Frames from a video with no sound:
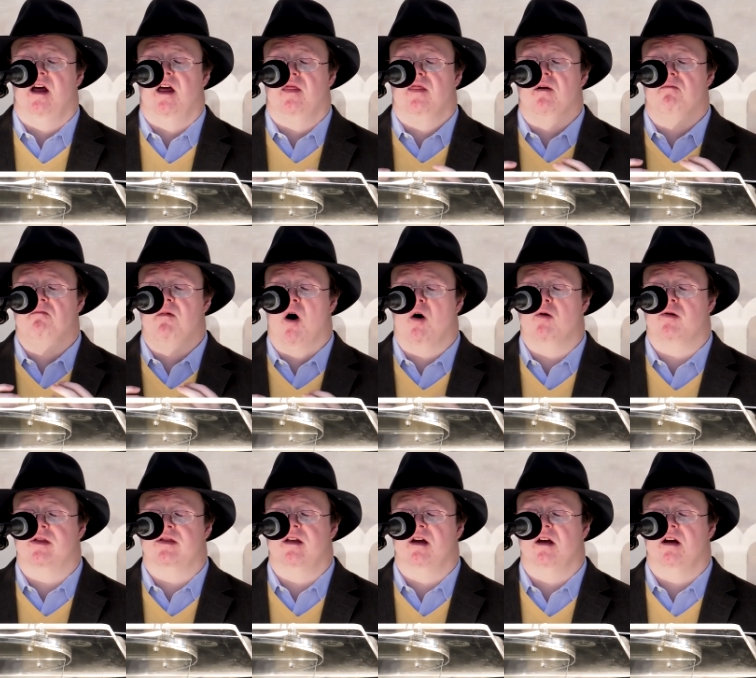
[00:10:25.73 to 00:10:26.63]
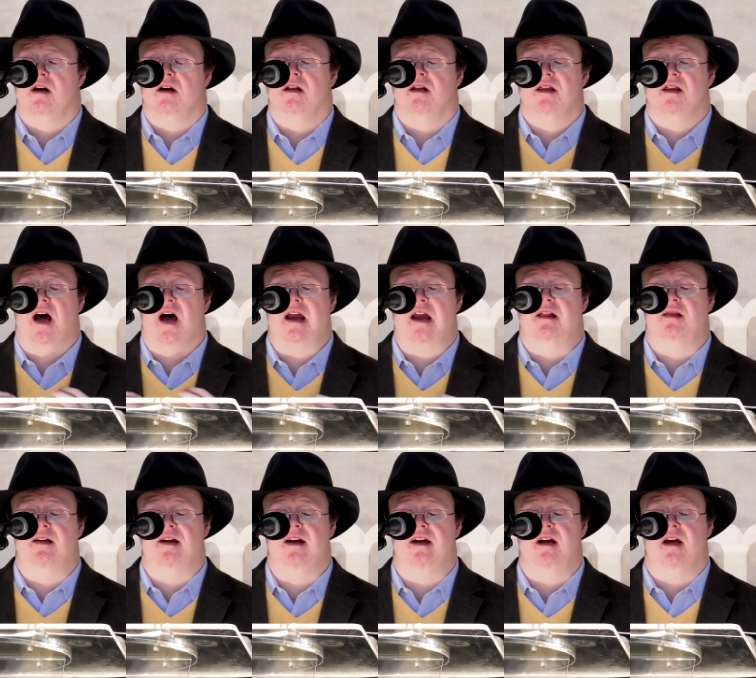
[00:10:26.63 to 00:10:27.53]
the most
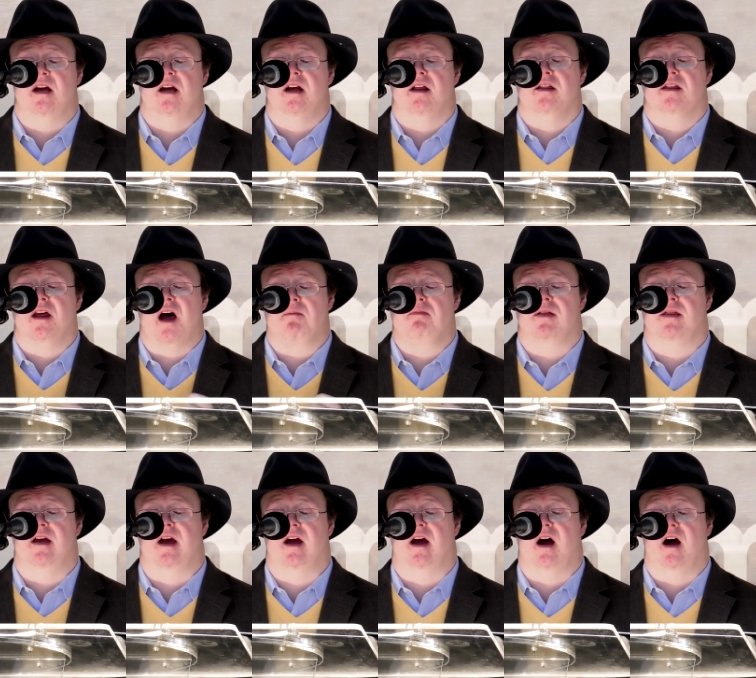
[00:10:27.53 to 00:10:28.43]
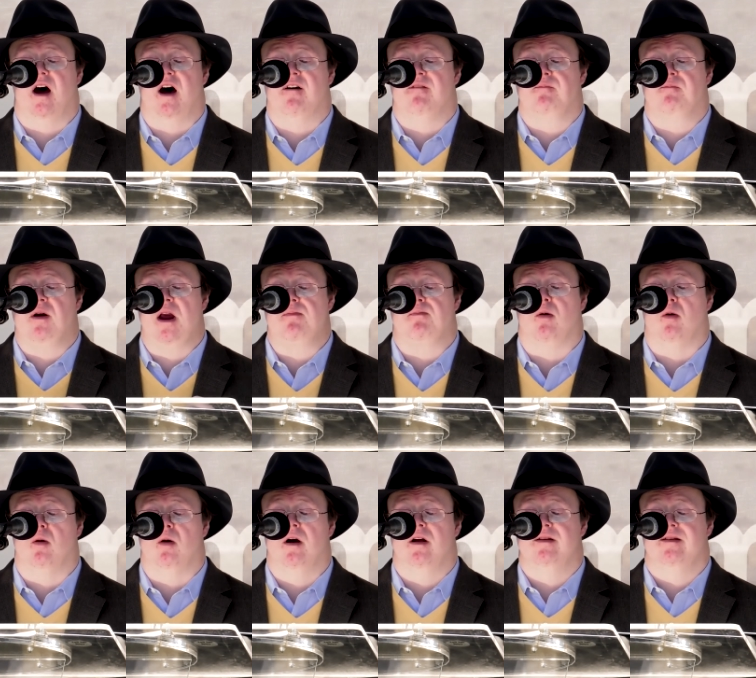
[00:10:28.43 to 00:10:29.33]
likely subset of
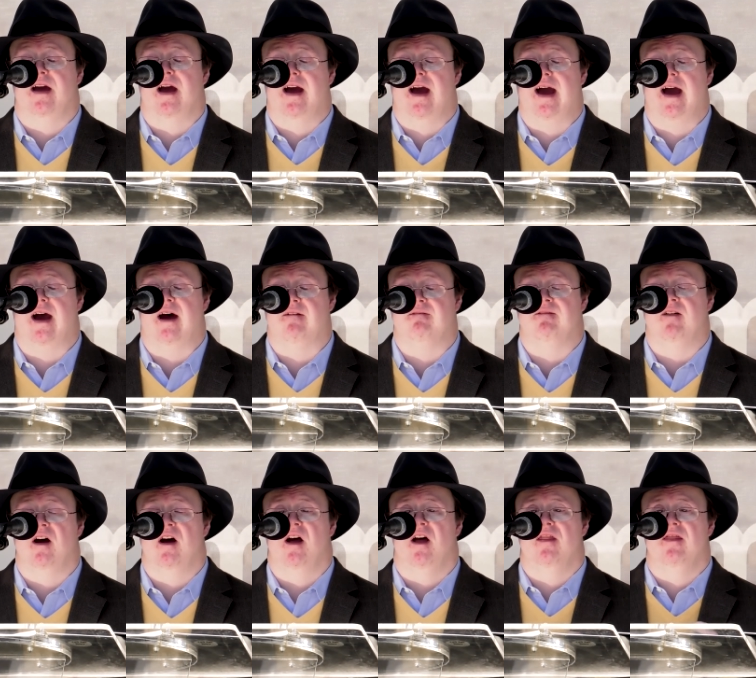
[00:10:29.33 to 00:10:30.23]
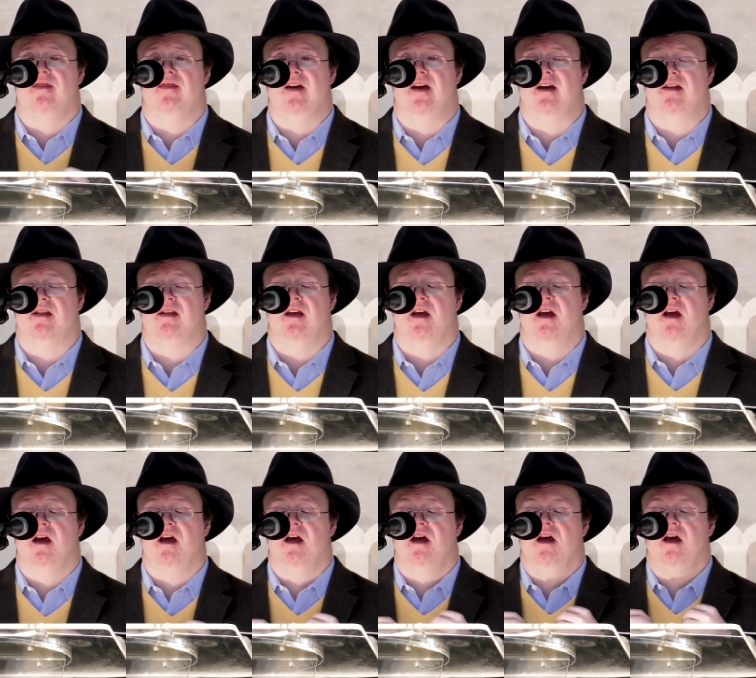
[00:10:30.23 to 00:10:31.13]
people to have this
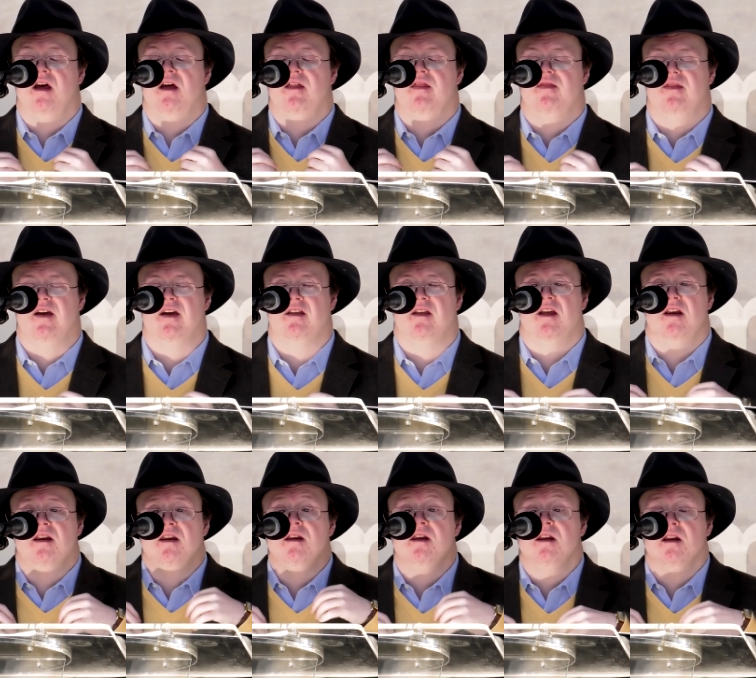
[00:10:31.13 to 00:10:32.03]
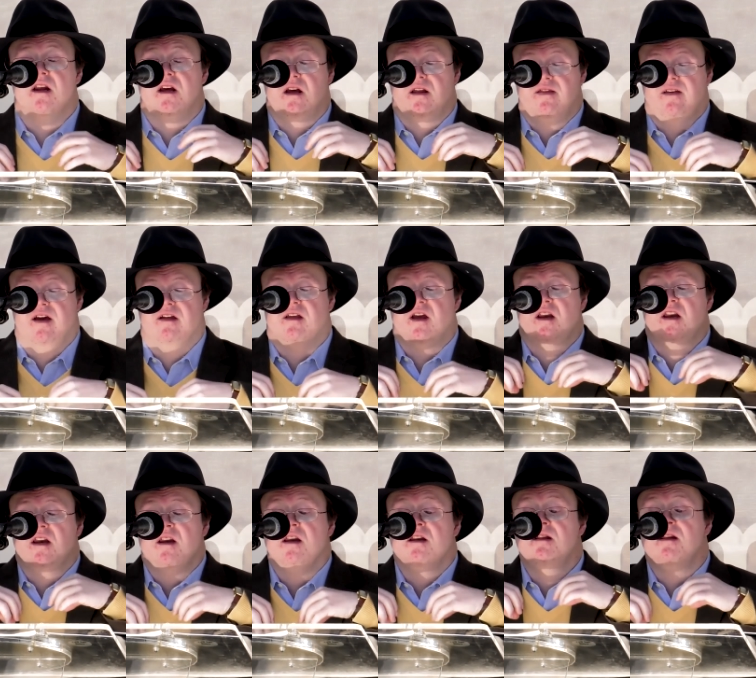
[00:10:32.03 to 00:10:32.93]
this, this
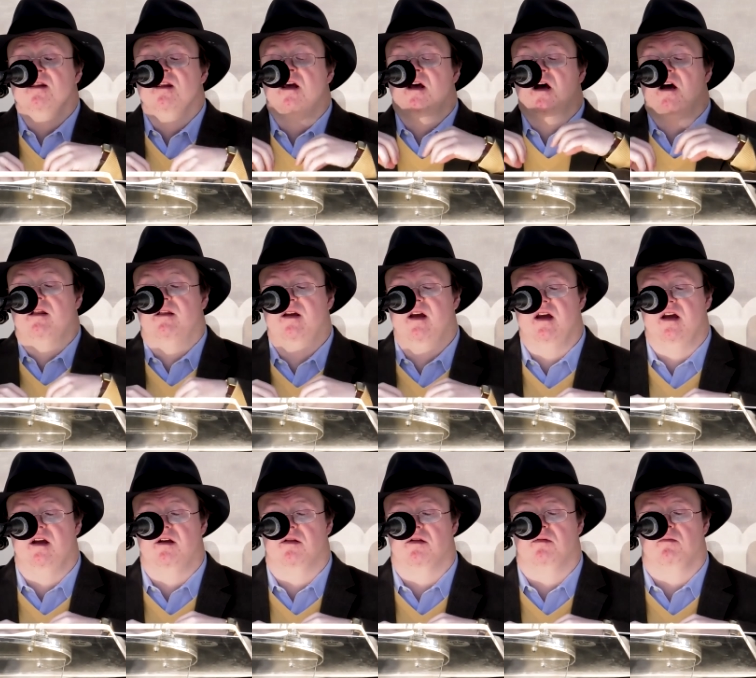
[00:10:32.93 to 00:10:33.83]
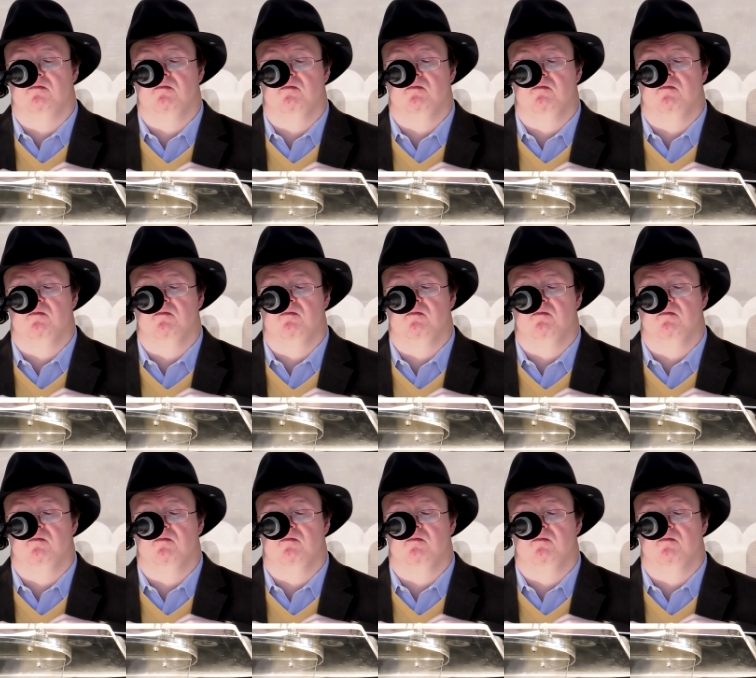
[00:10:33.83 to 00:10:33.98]
disease?